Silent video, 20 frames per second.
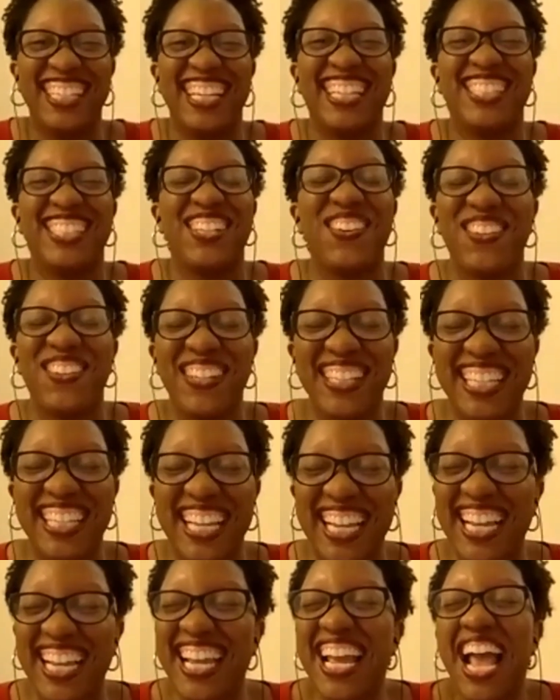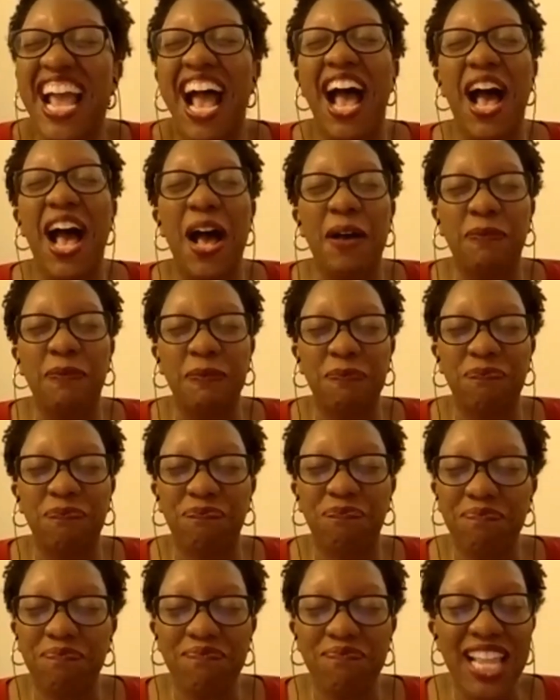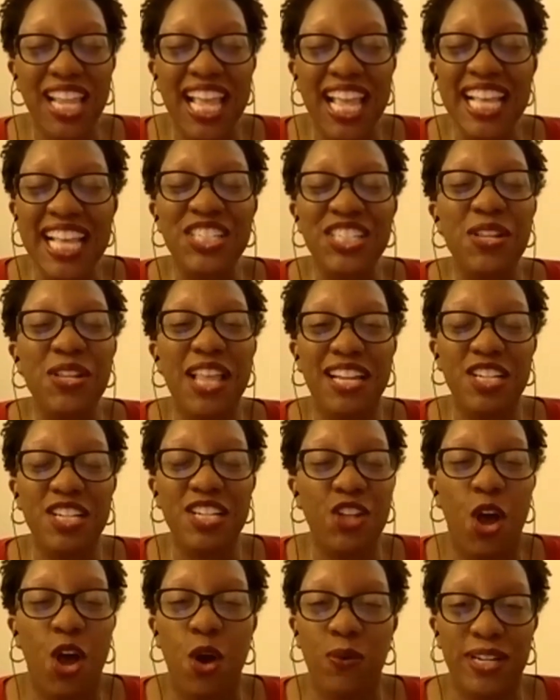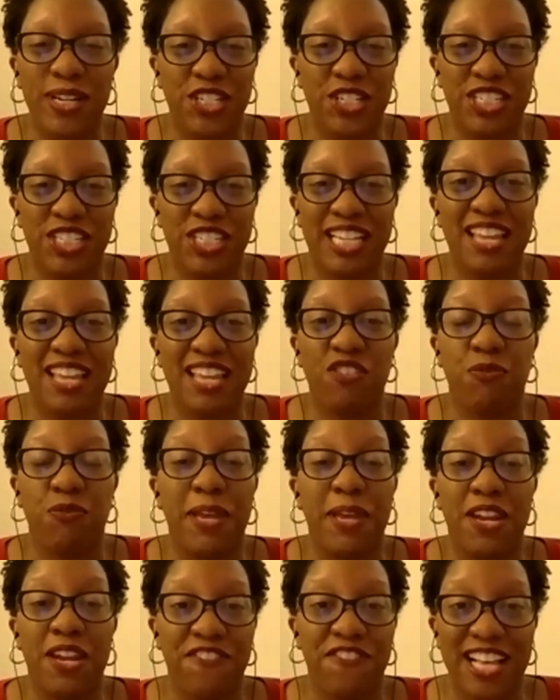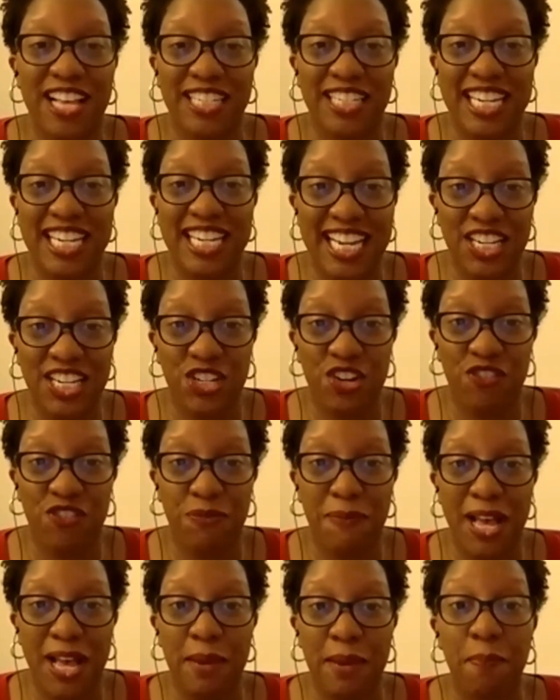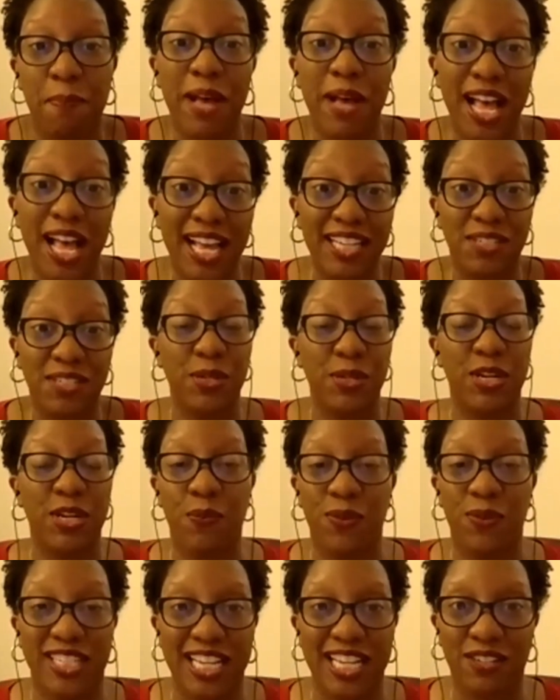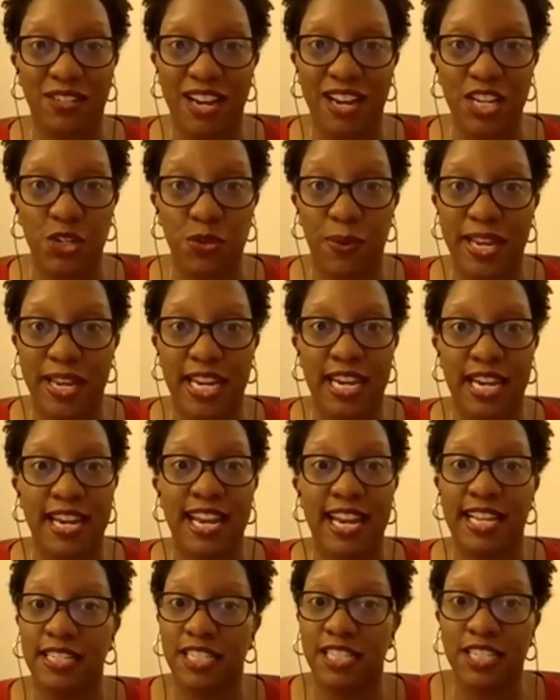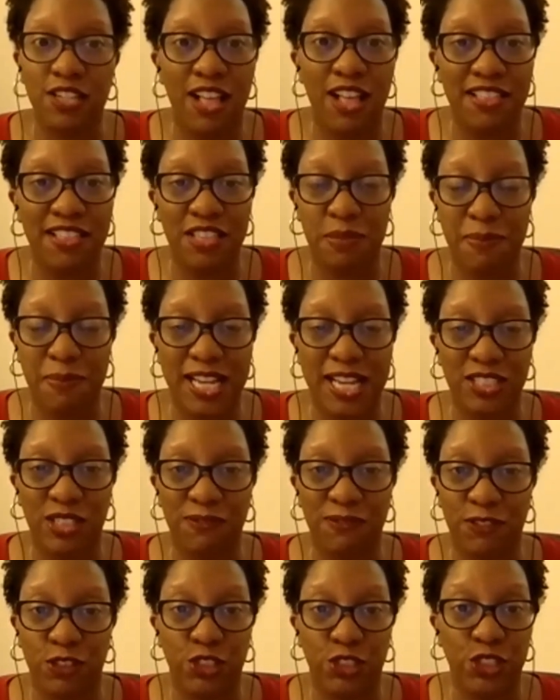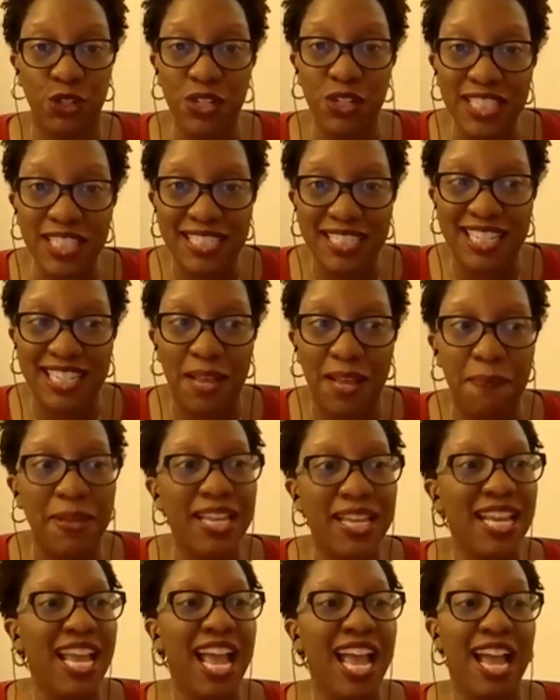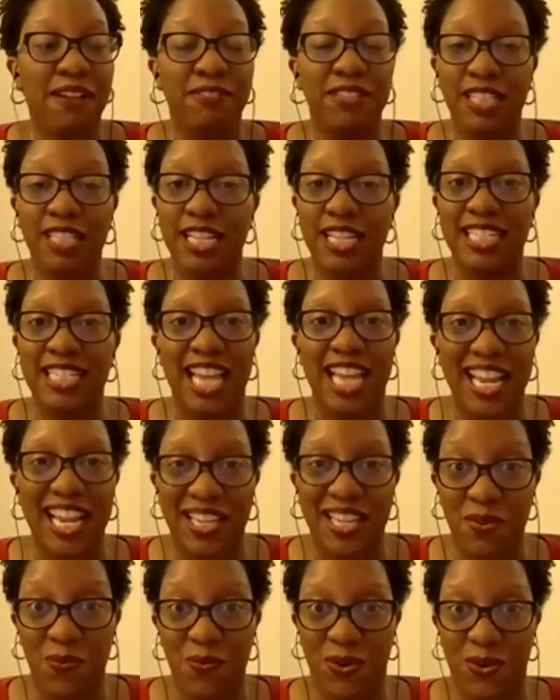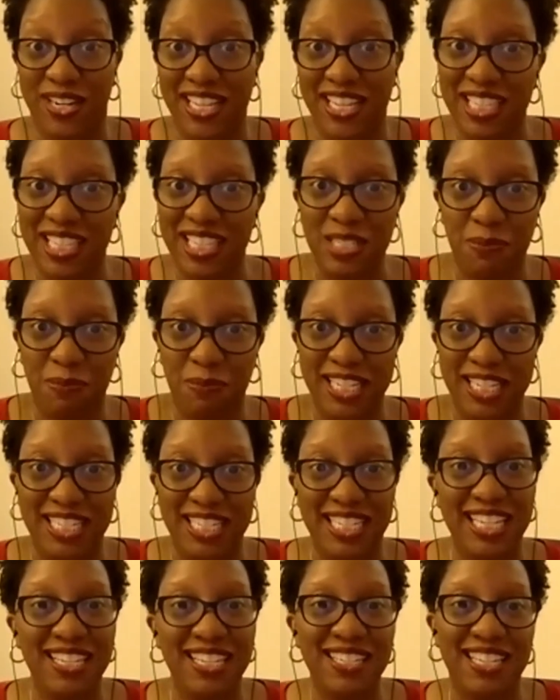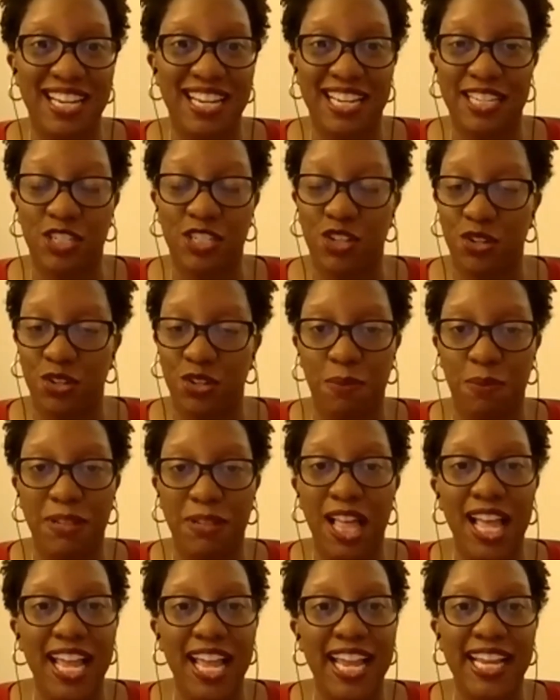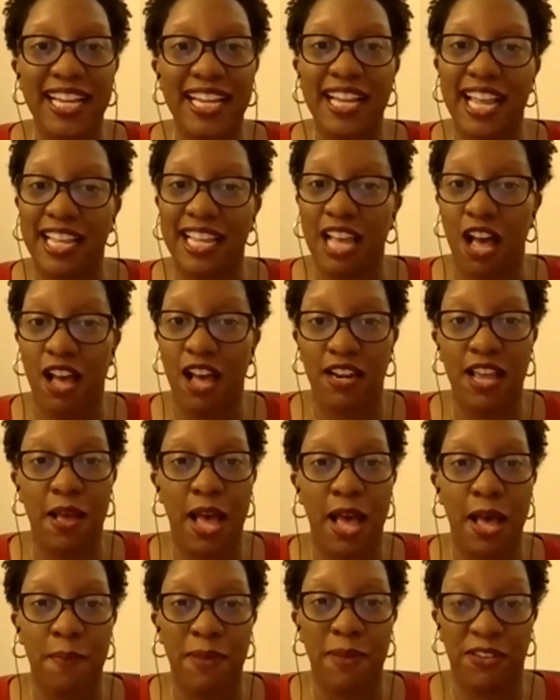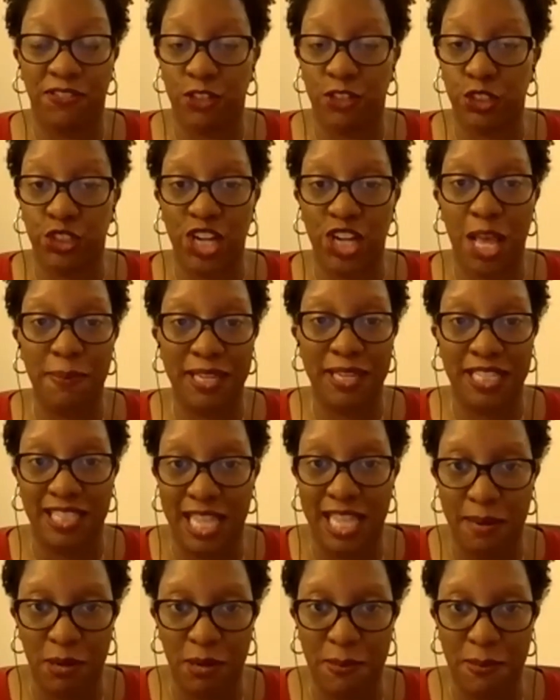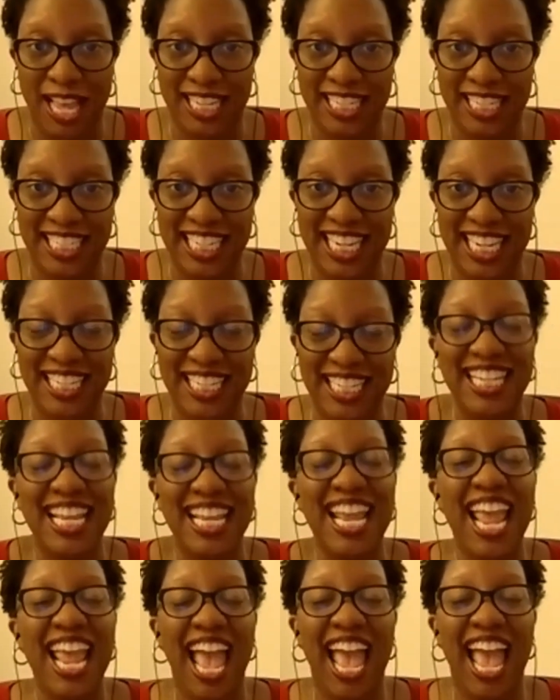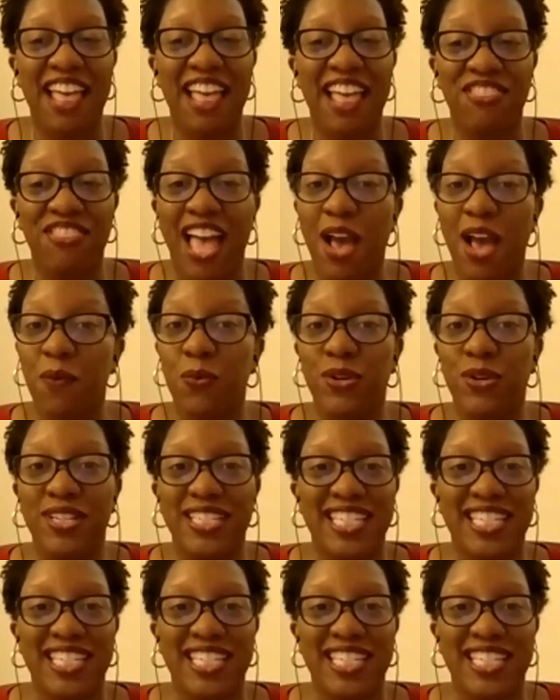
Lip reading: Totally. And so that has always just kind of been a fascination of mine. But, once I graduated and I still have this passion for journalism, I realized I can work at these places and I started applying. I got my first job at Glamour magazine, and that was